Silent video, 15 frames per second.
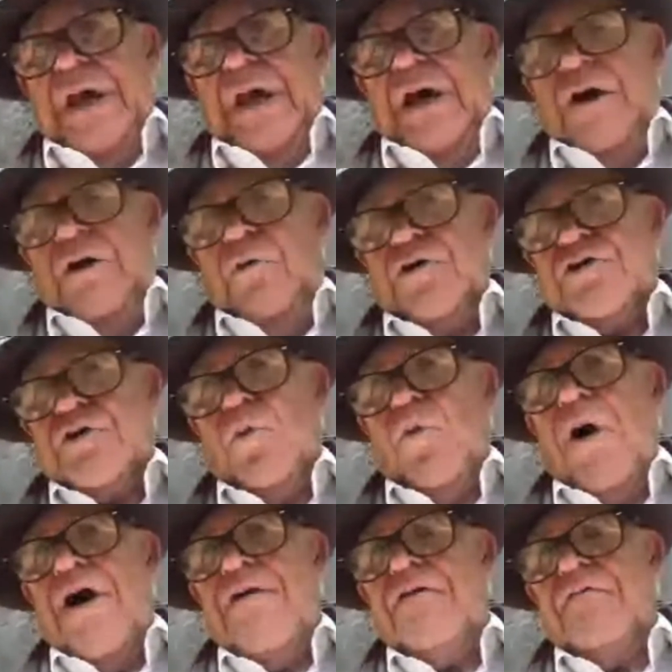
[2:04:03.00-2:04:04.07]
who is the
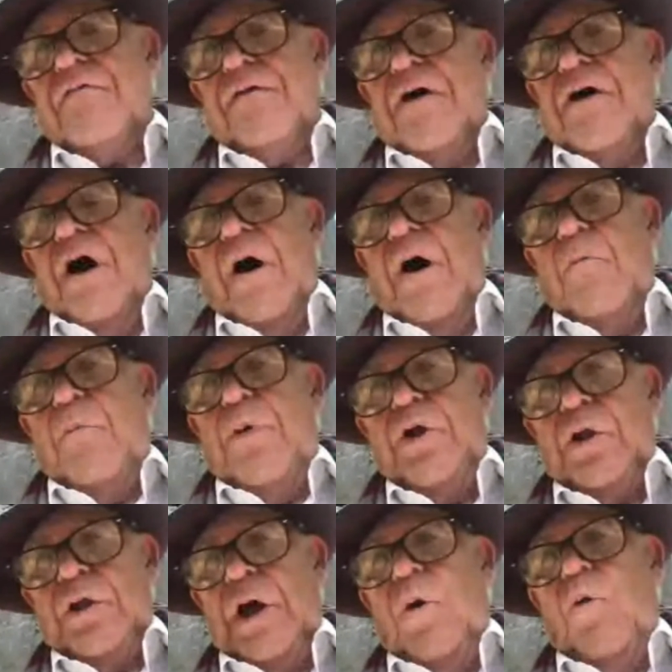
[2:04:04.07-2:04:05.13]
wife of
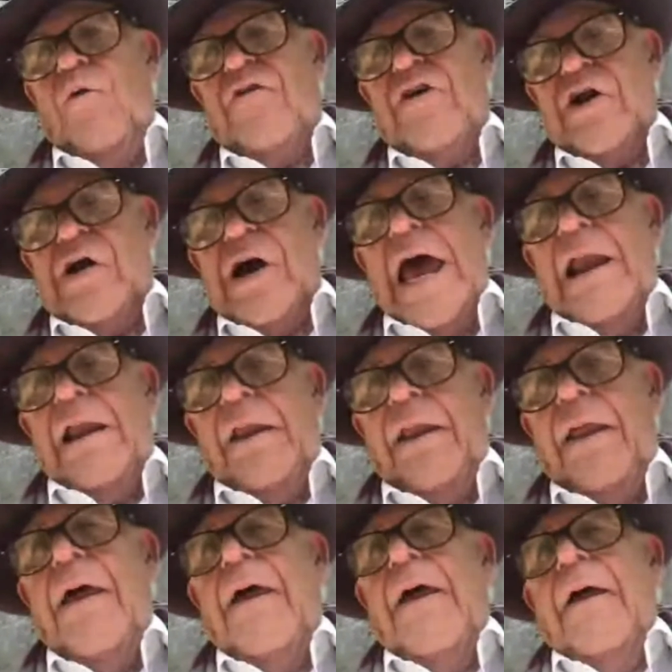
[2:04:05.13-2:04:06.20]
Bill Veren,
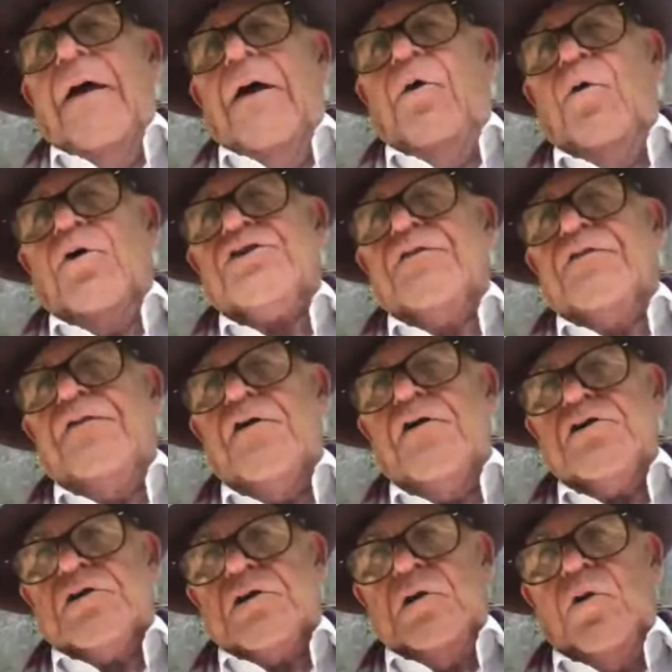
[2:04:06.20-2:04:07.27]
who was the
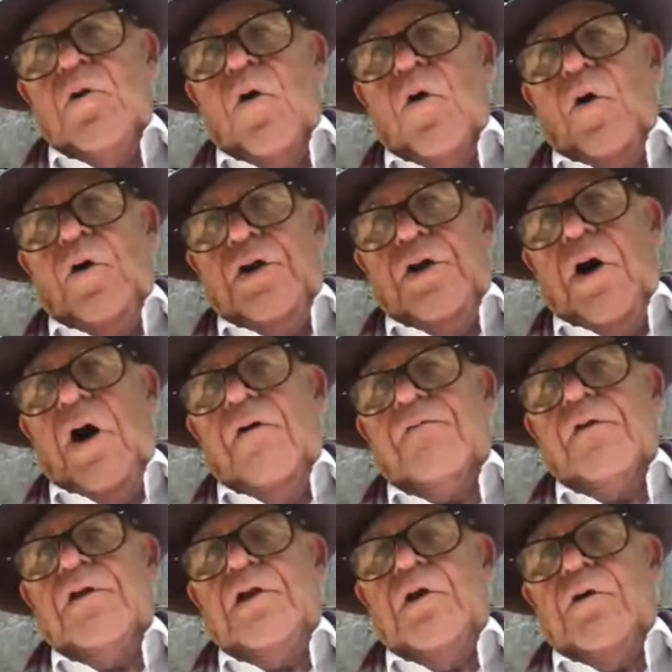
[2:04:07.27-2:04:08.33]
first lord
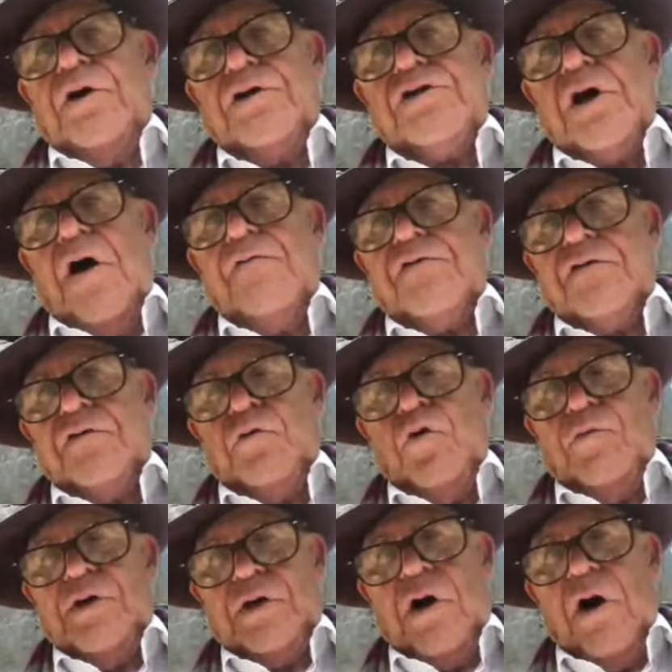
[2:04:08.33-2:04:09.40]
of Lewes after the
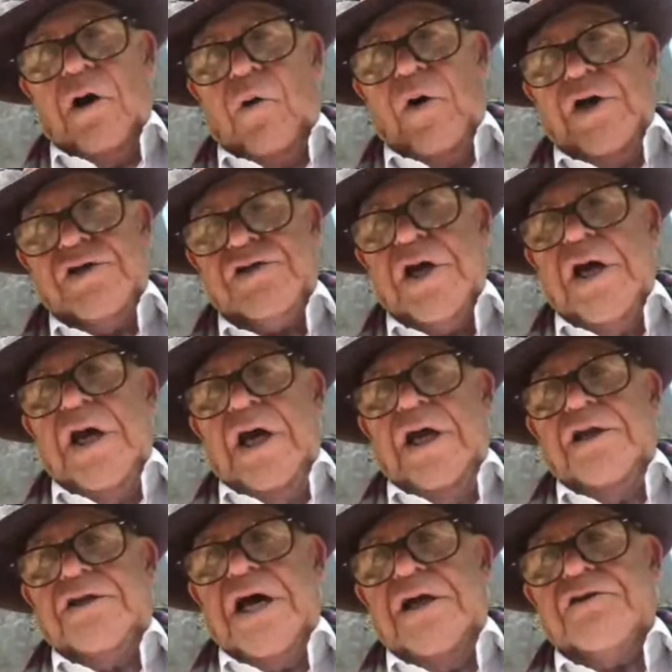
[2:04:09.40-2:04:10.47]
Norman Conquest in
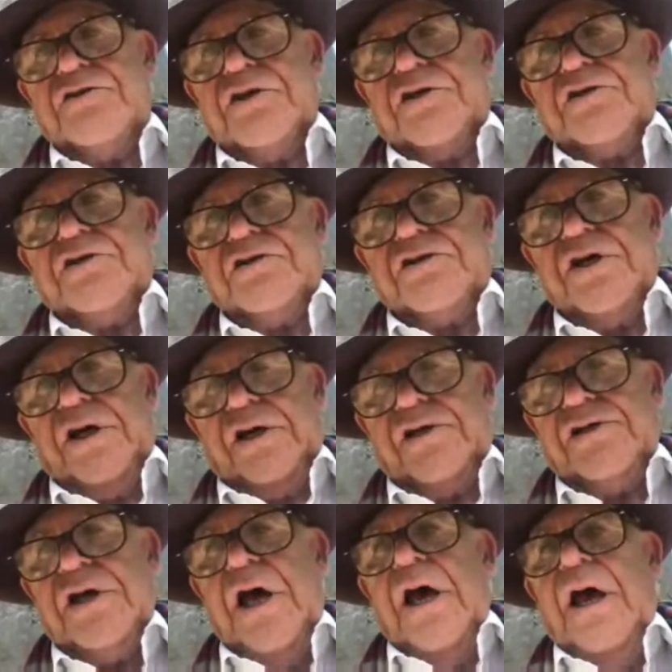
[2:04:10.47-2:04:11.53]

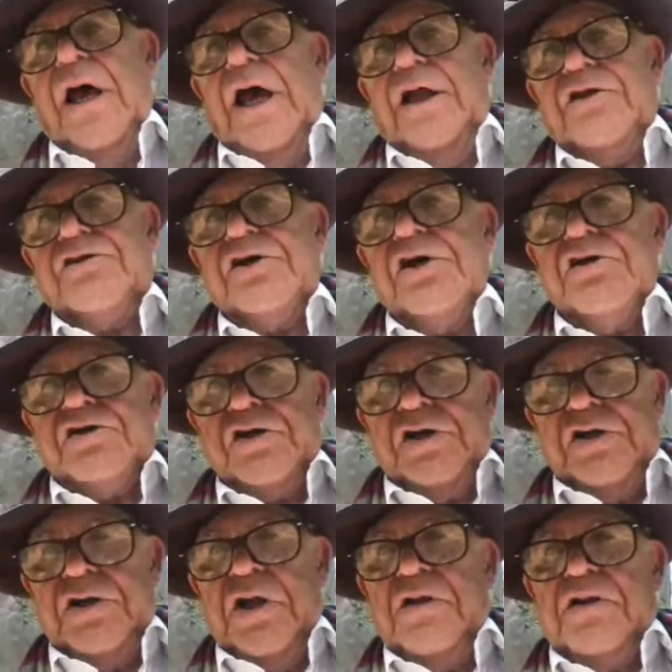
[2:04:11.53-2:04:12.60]
1066,
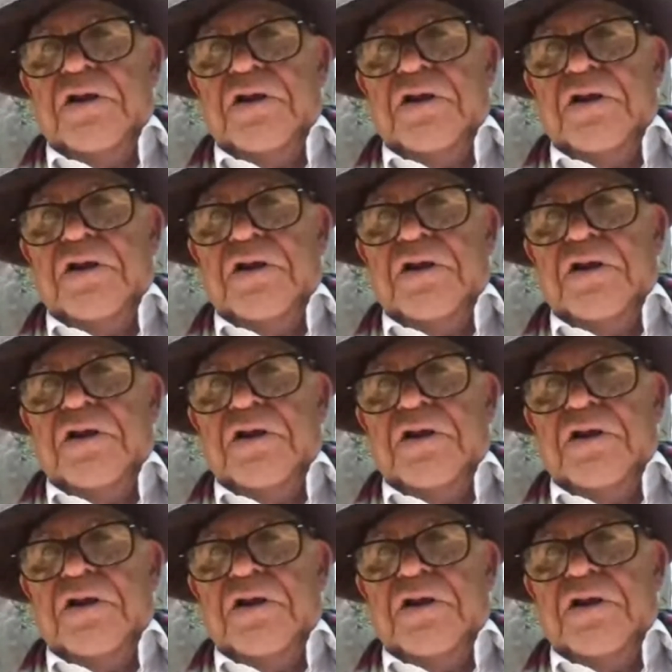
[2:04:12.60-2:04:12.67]
insisted that